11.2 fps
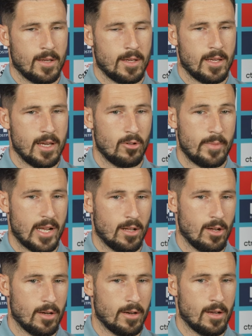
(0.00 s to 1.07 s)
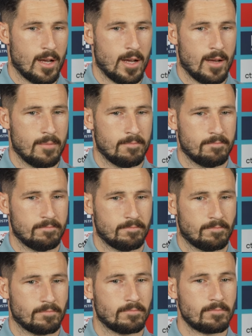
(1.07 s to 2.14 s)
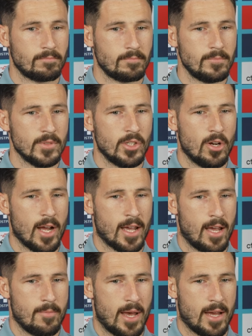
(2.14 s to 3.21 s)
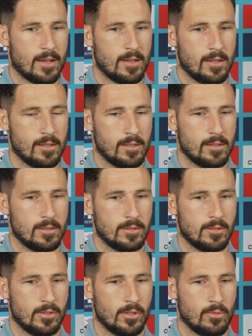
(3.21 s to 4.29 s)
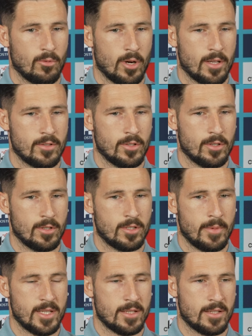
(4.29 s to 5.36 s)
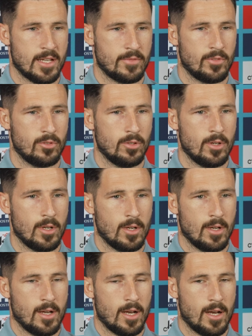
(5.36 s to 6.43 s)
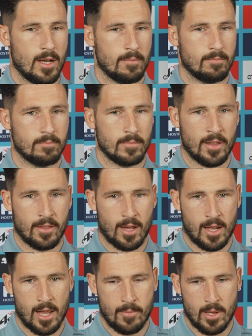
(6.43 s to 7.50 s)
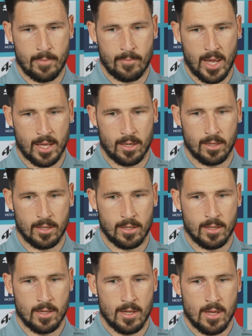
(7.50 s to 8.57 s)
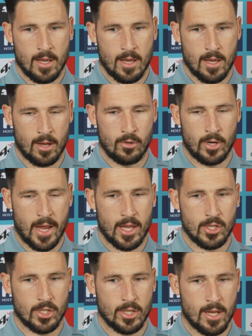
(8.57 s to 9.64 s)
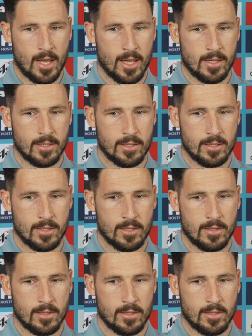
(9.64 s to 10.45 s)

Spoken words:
Yeah, it'll mean a lot. I came back wanting to be successful. I think I came back at a good age, and